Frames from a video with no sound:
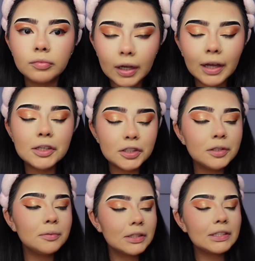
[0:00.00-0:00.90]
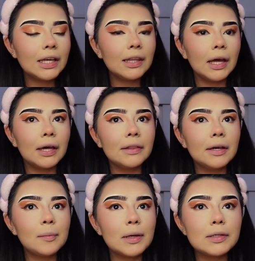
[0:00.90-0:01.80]
I actually really like that. I think
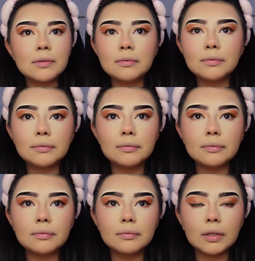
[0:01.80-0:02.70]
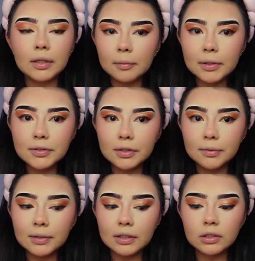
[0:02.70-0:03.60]
I might start
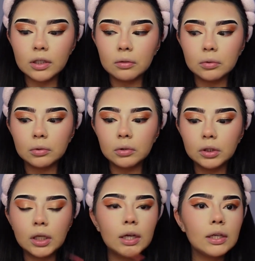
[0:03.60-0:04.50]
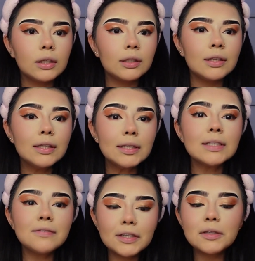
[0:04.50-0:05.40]
doing this now.
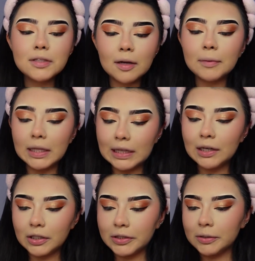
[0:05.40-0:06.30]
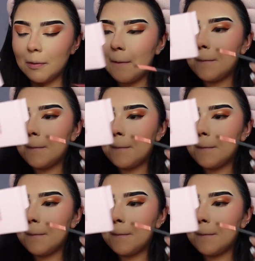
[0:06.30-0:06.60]
This video taught me a thing or two.